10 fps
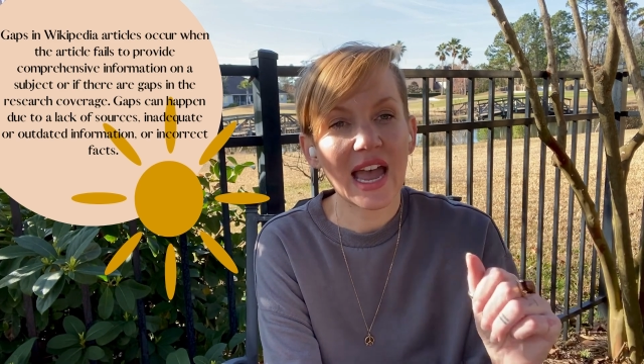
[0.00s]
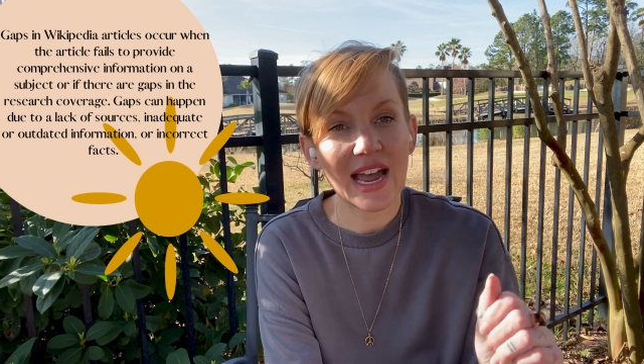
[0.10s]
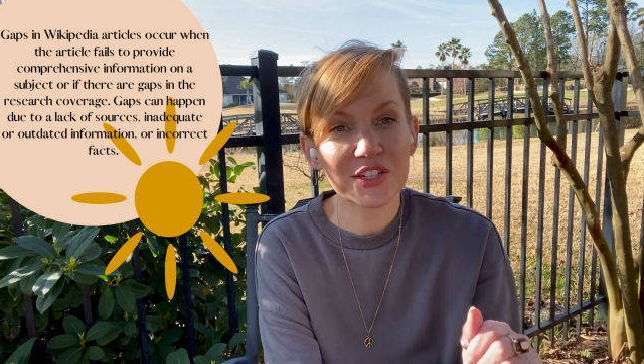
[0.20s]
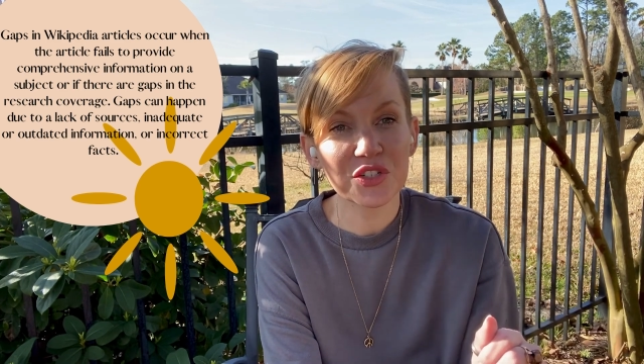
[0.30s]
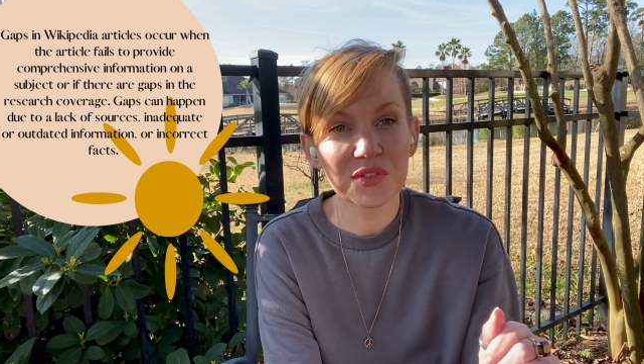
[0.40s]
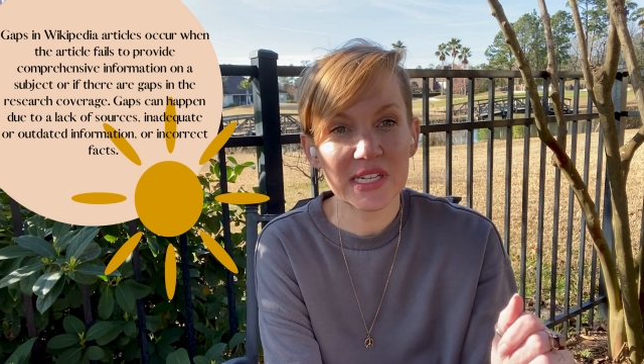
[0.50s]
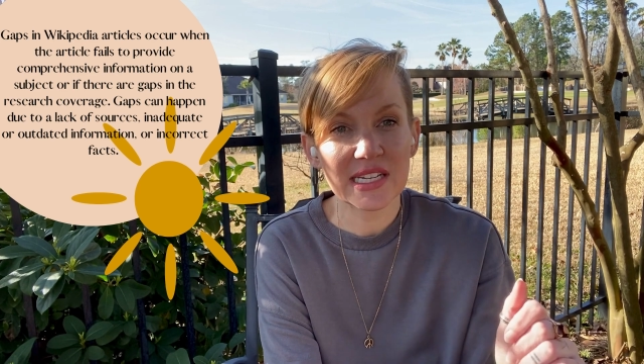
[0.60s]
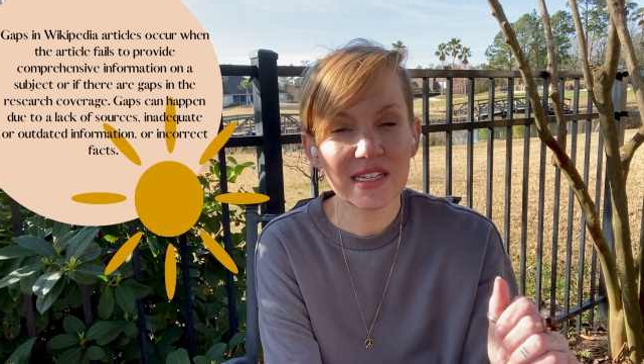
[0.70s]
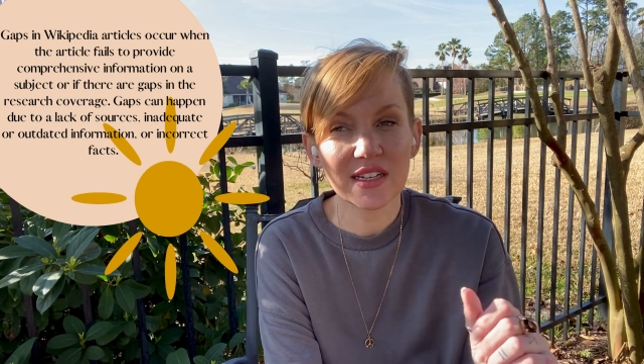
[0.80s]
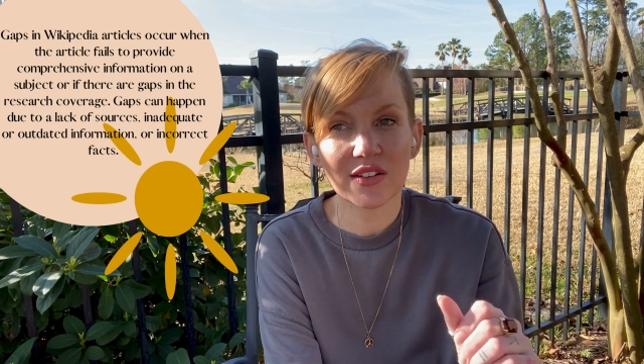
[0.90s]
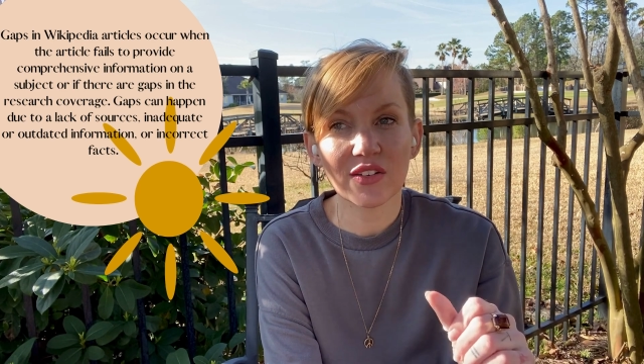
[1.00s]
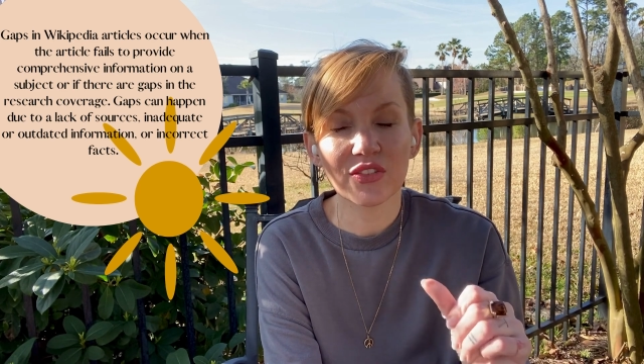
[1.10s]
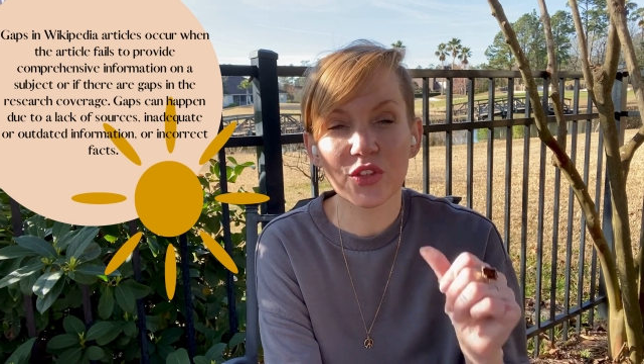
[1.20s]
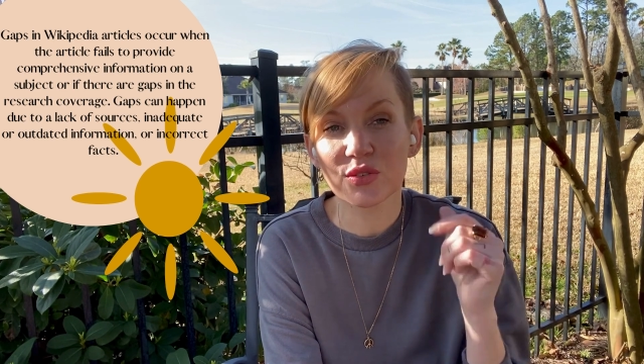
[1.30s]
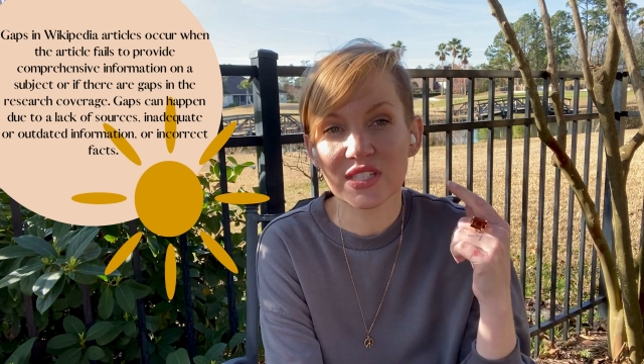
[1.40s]
As you're reading
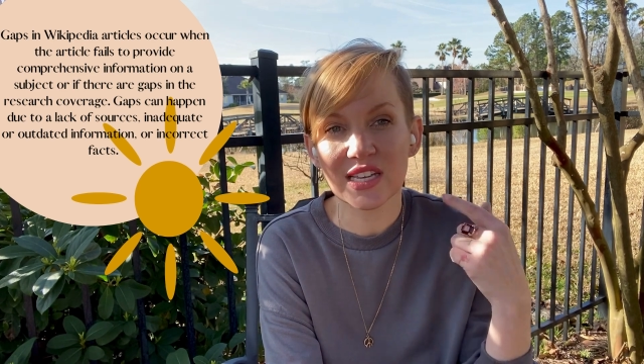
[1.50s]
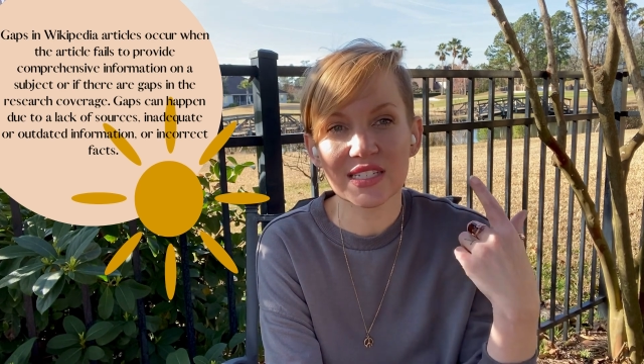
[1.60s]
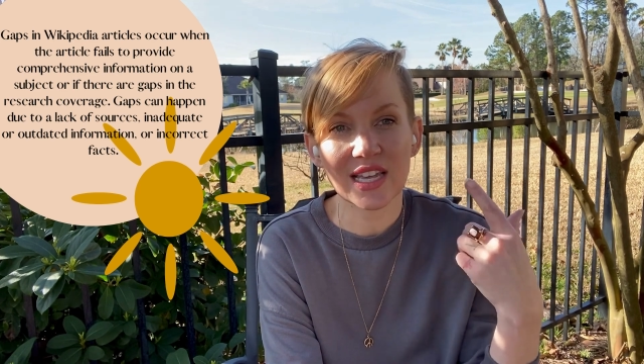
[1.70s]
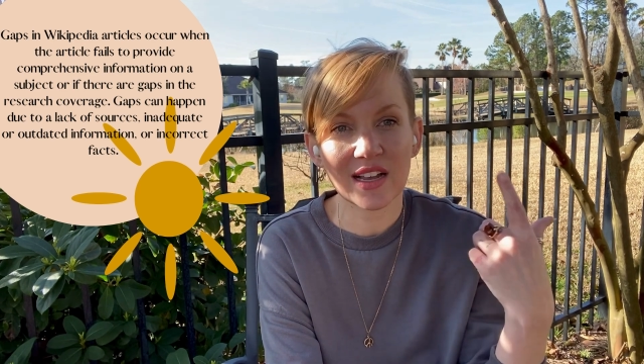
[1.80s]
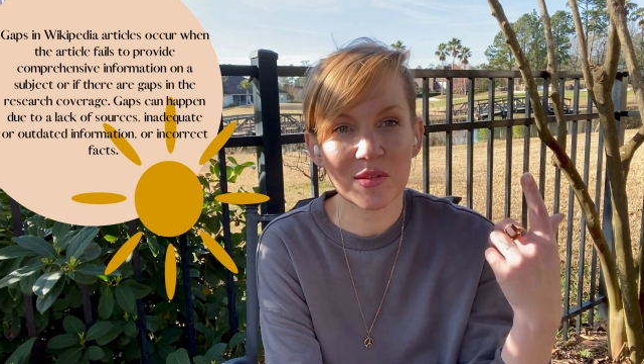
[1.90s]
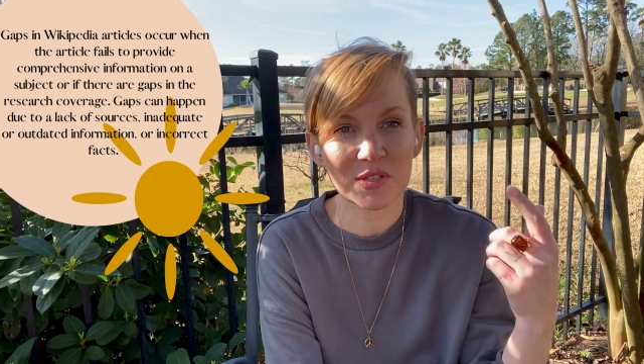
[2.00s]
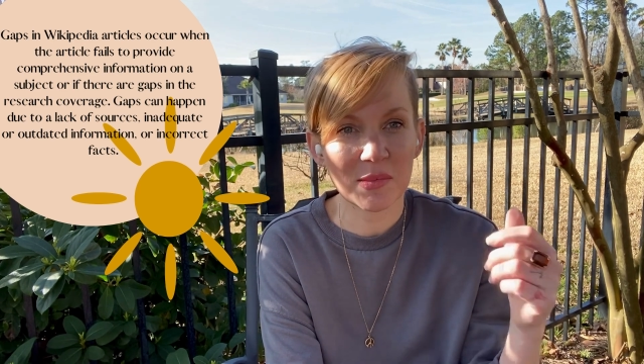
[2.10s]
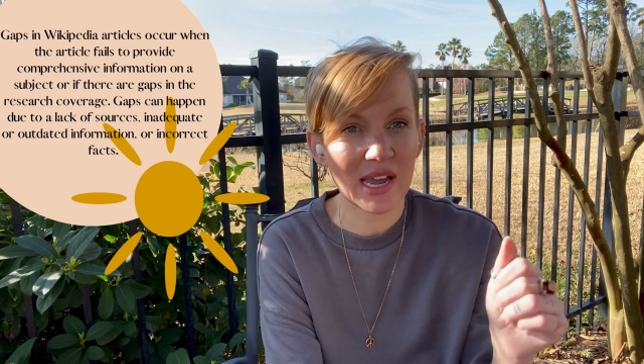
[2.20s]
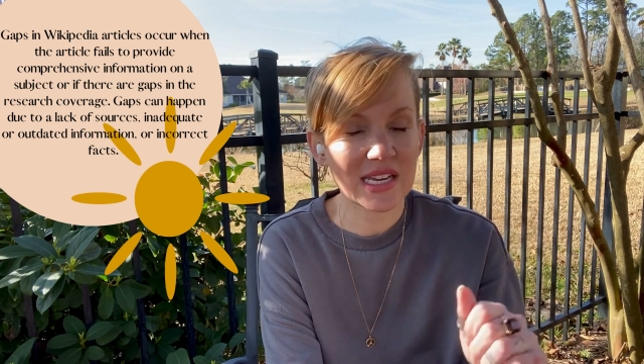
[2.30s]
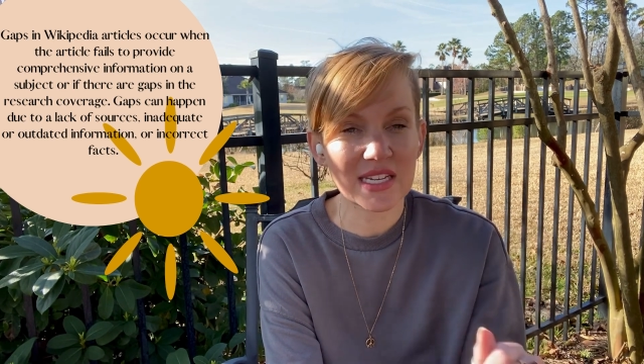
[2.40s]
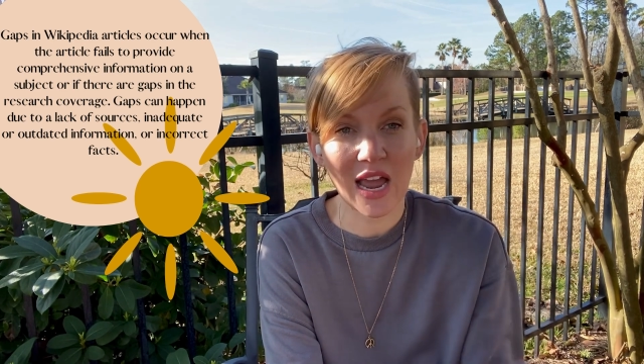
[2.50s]
those things that come to mind,